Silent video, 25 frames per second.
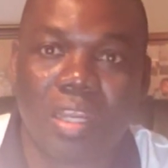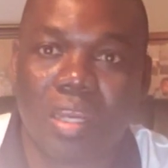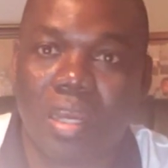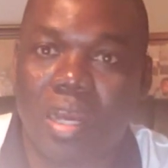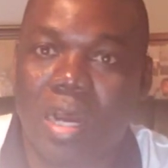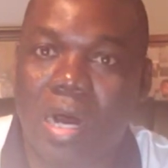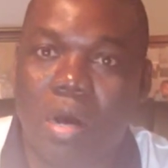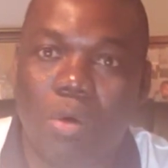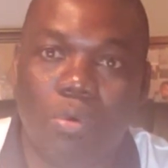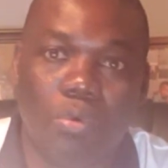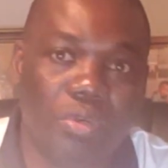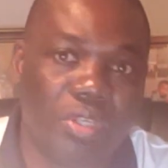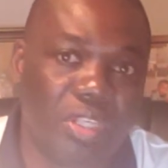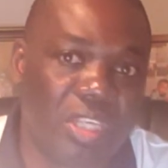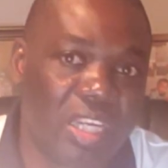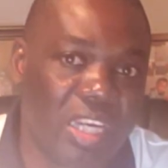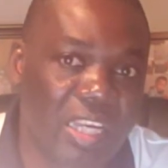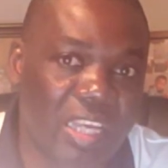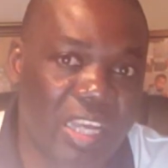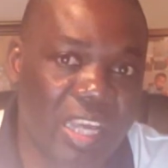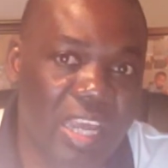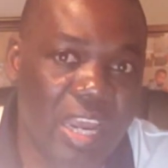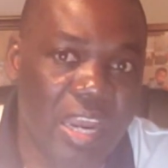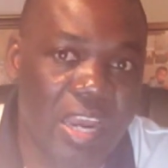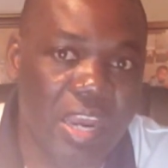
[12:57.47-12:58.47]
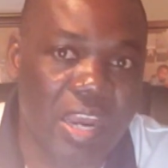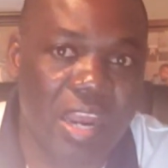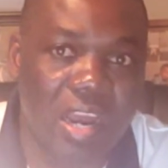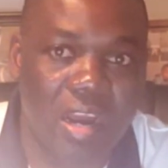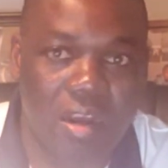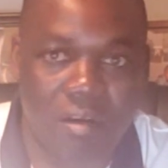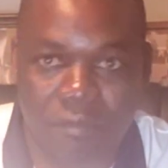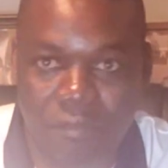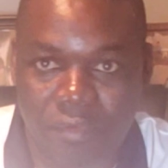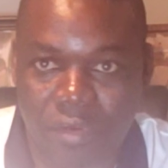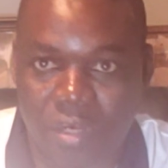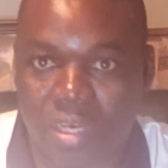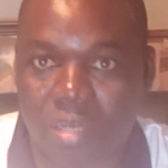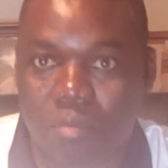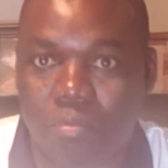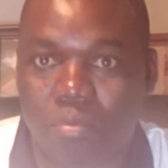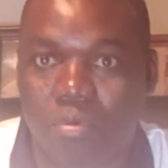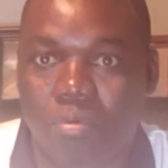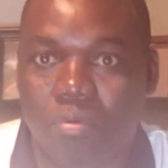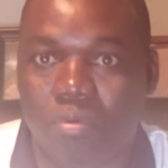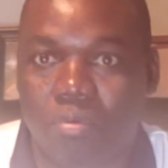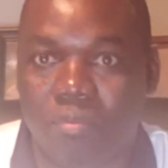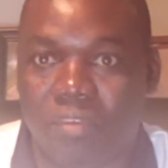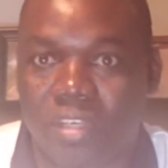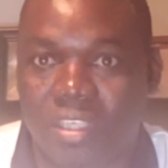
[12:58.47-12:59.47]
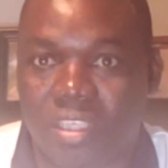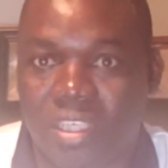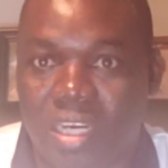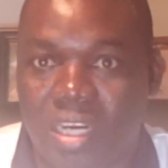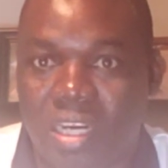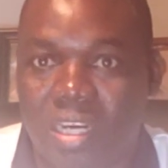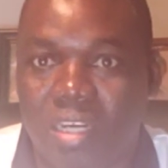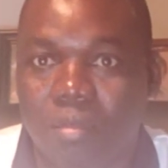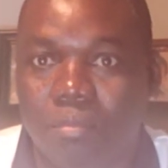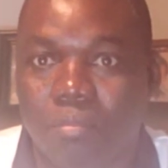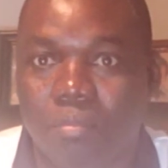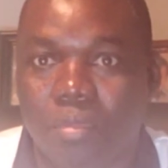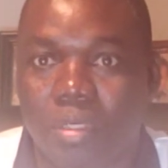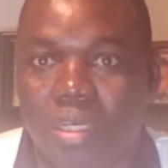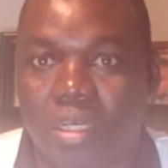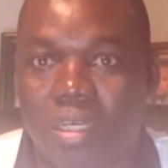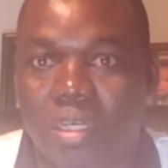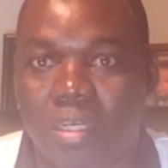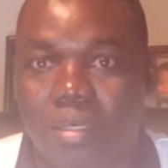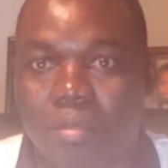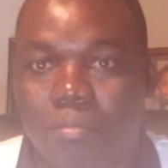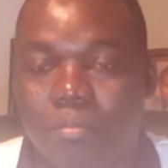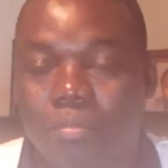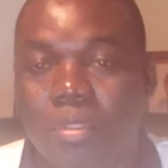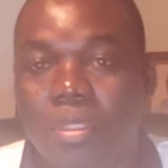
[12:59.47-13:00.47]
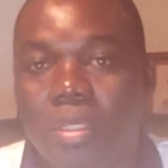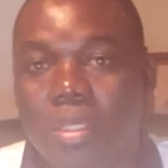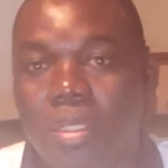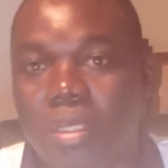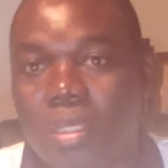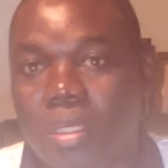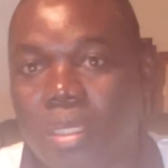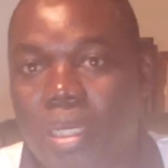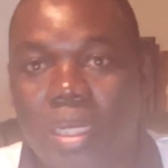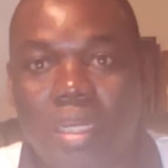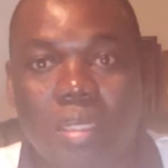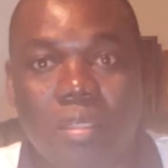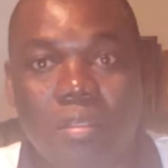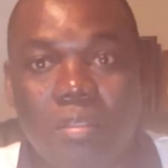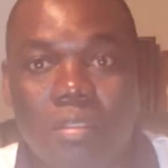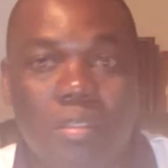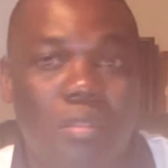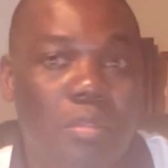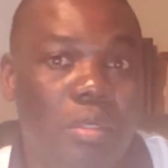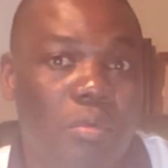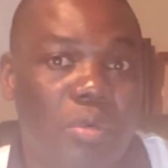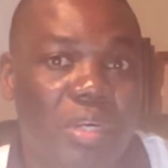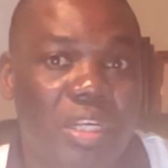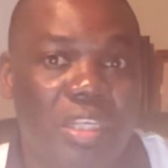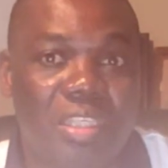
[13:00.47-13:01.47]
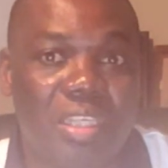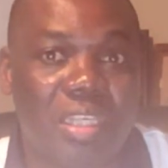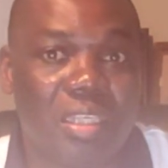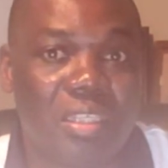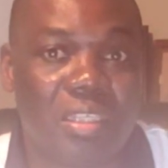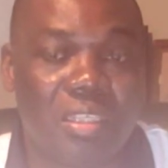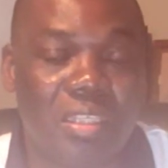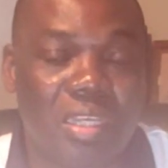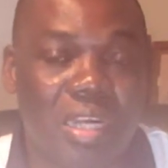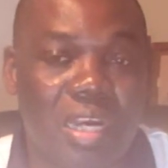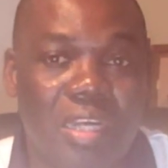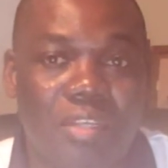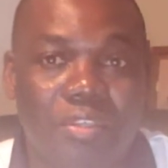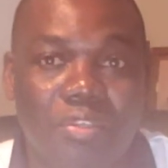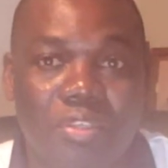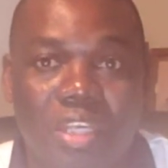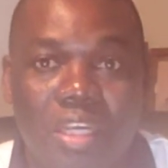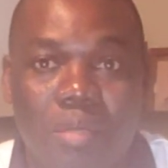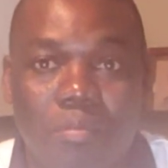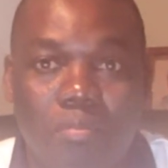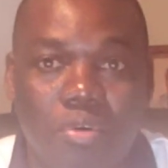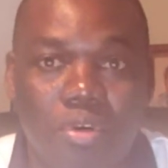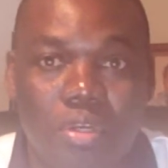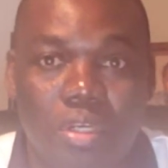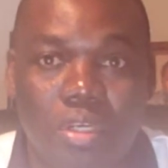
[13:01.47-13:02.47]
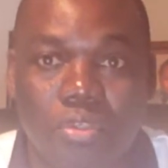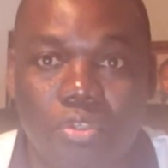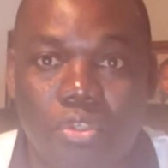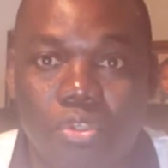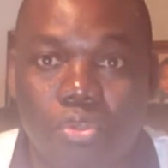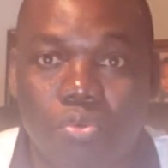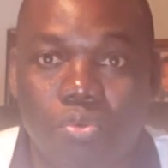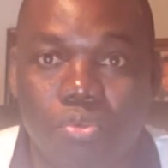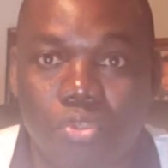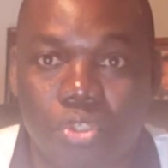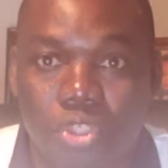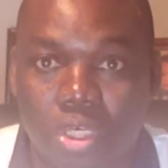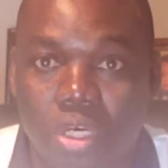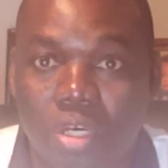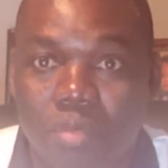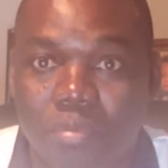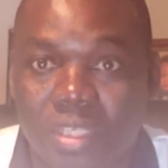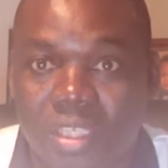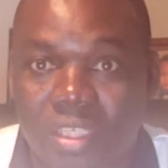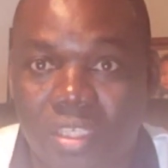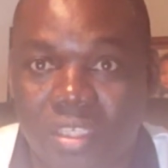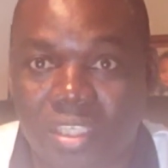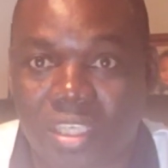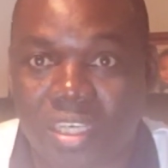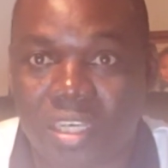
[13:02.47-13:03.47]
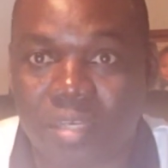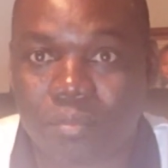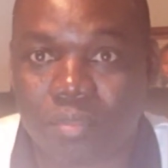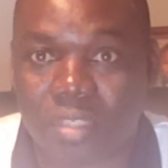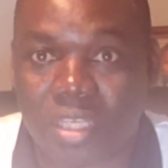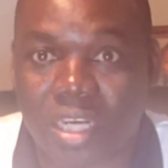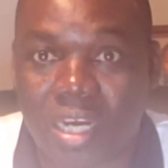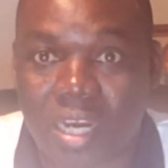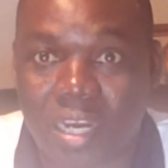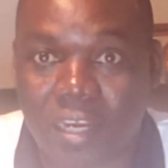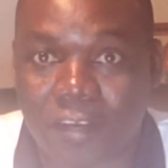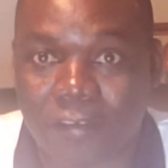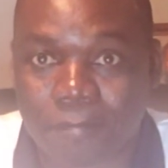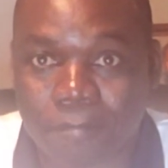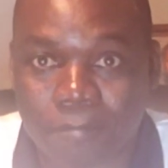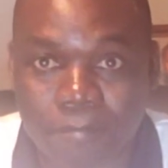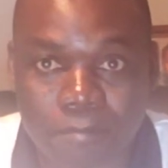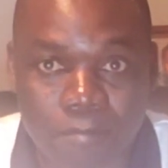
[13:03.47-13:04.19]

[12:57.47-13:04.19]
I would take any available overtime. And there were instances I had to get more than two jobs at the same time